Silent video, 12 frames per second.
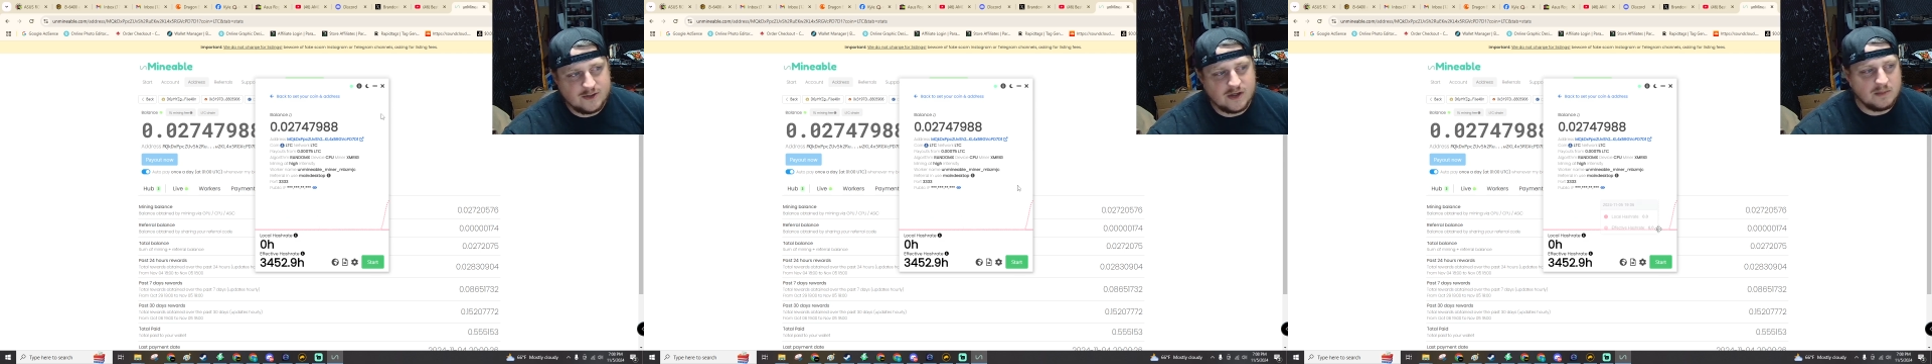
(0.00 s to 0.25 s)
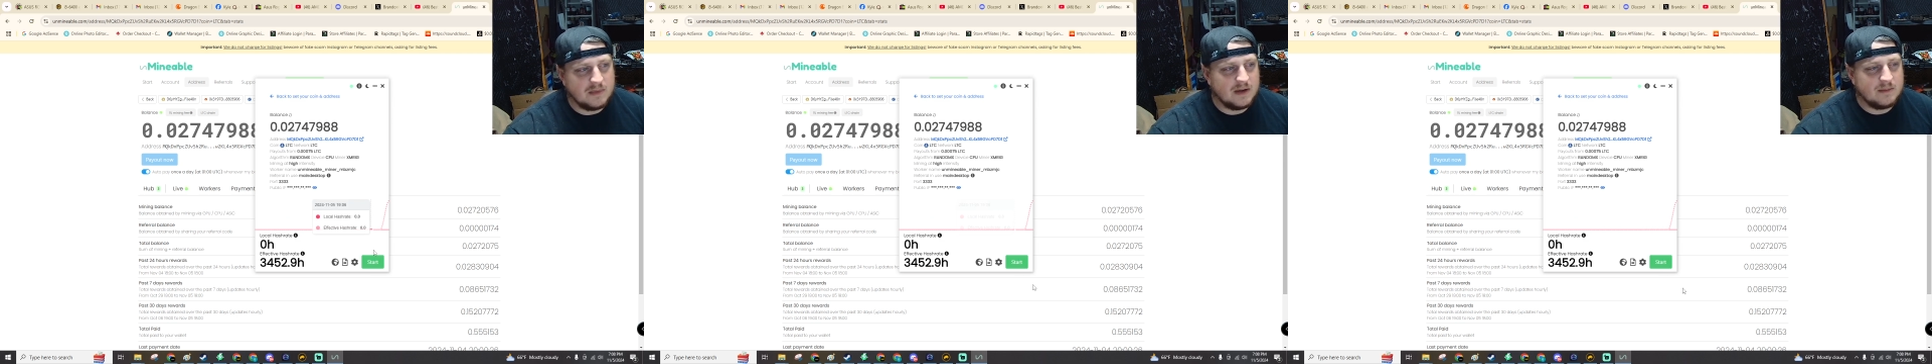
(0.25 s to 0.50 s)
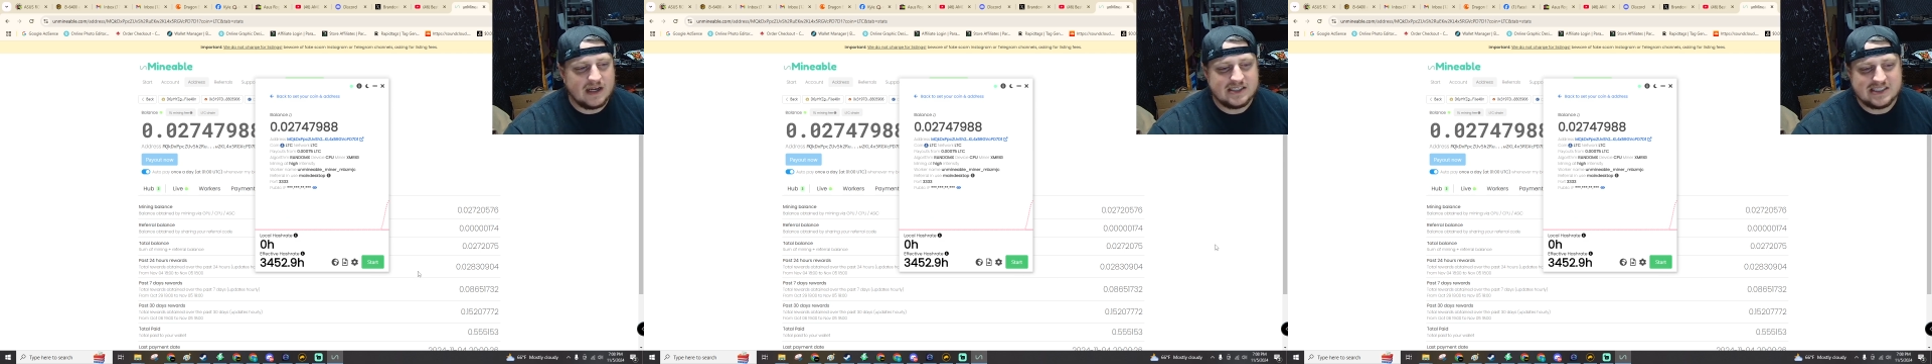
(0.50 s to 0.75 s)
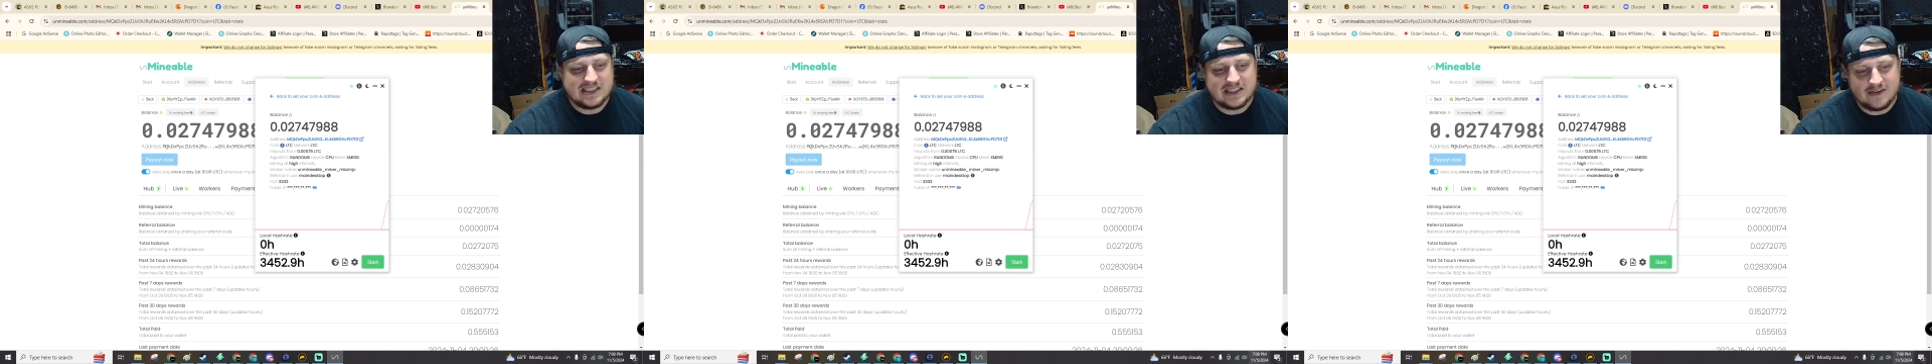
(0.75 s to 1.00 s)
You can
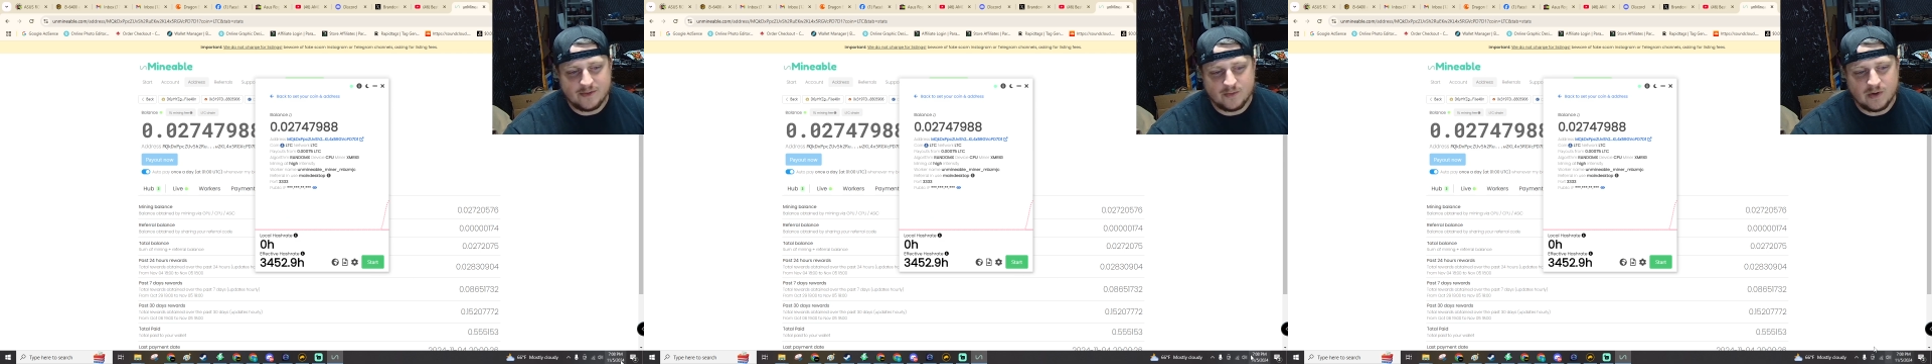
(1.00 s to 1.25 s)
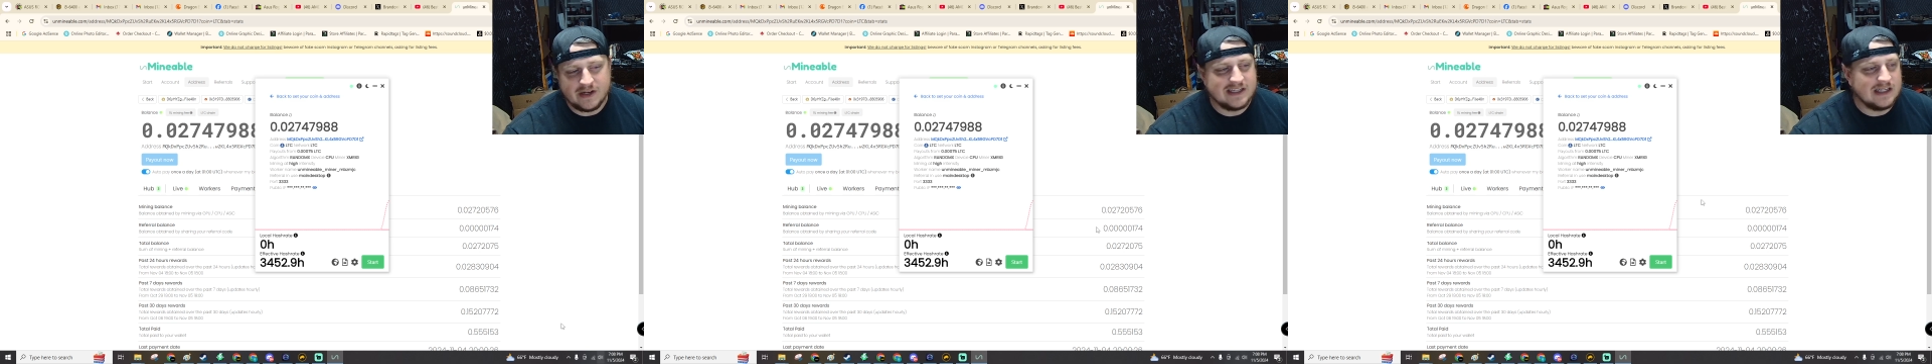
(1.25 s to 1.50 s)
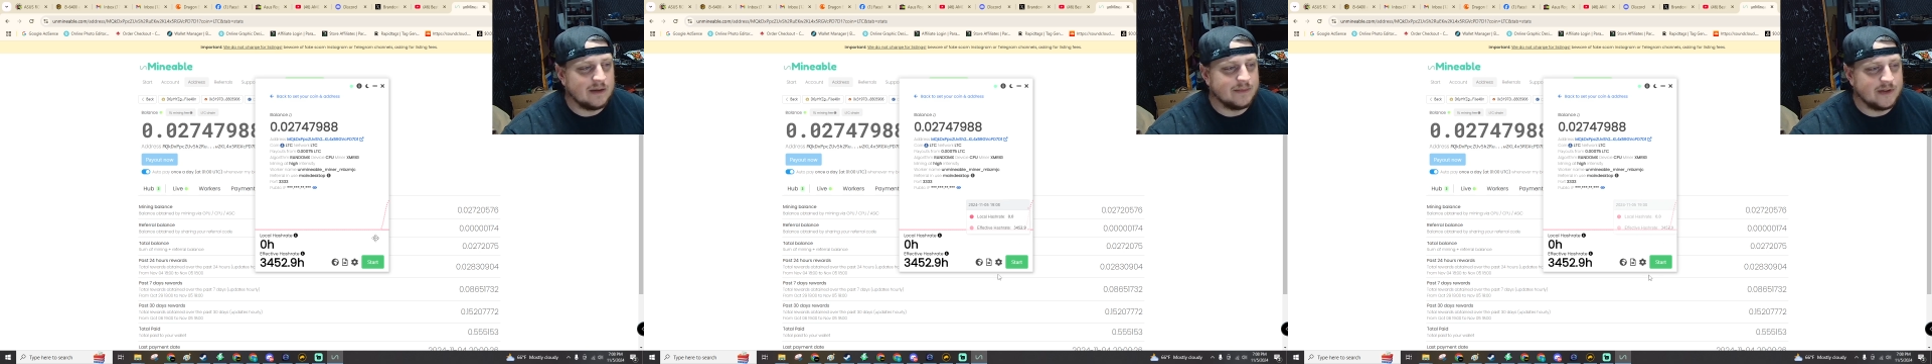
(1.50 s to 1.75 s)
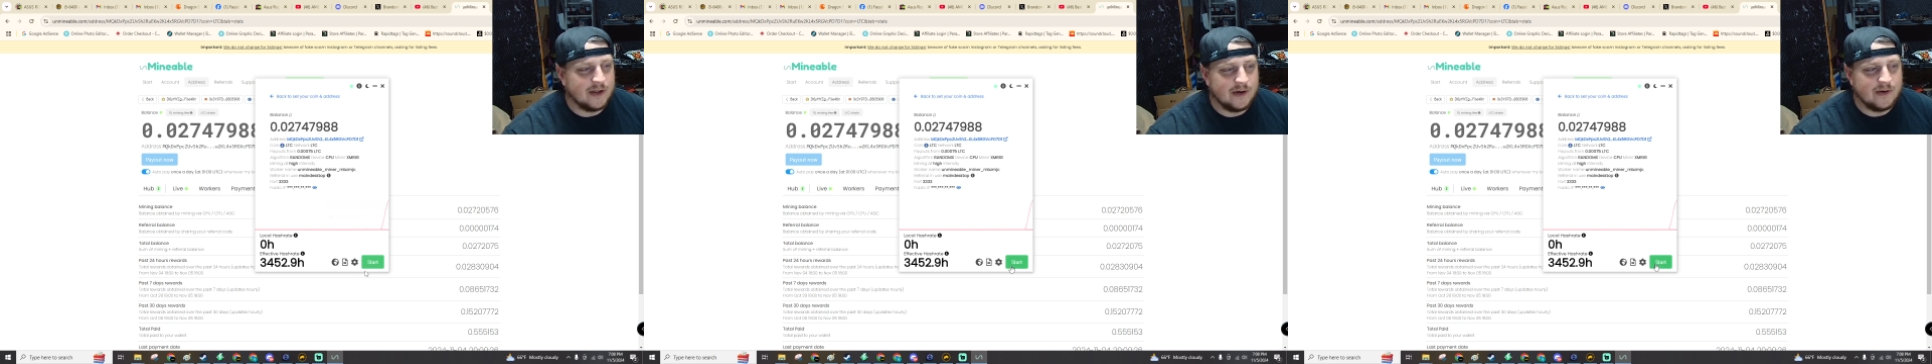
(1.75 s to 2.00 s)
minimize it, leave it running down
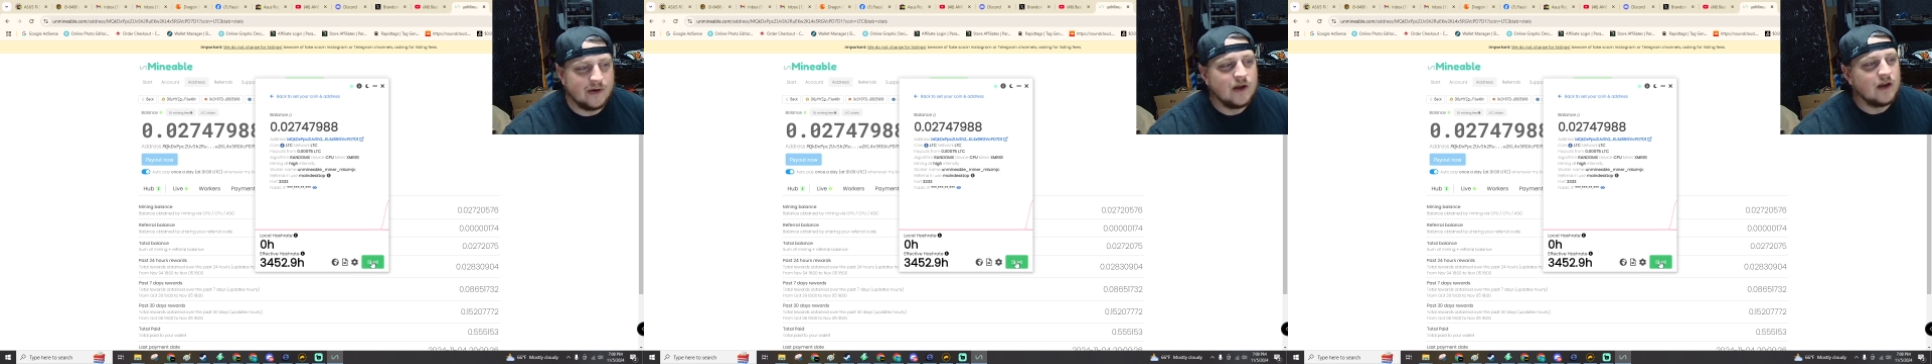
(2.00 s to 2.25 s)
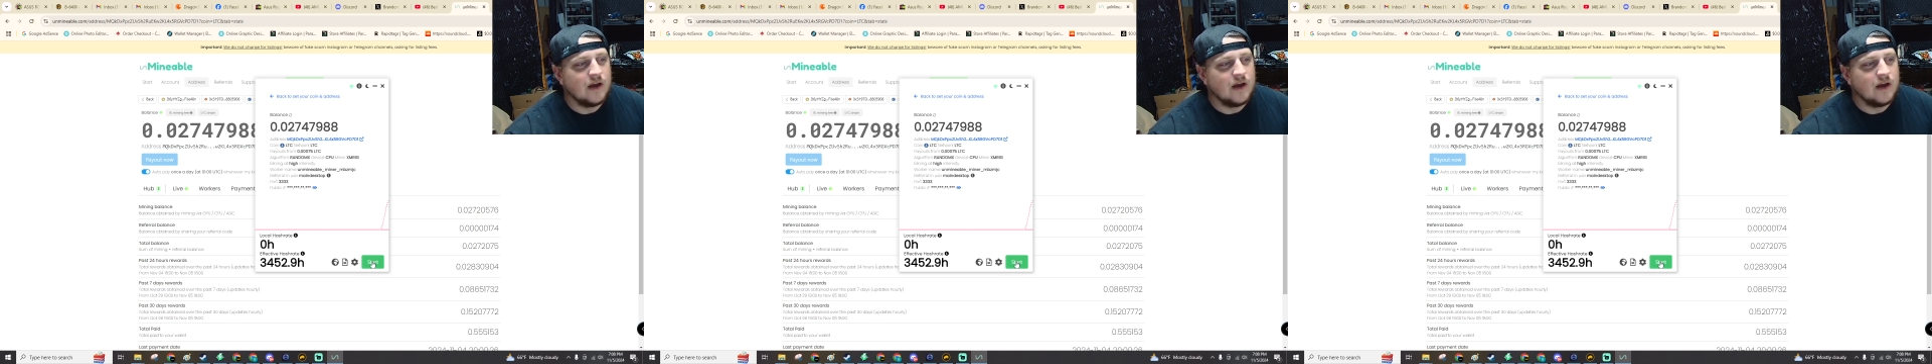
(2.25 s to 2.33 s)
below,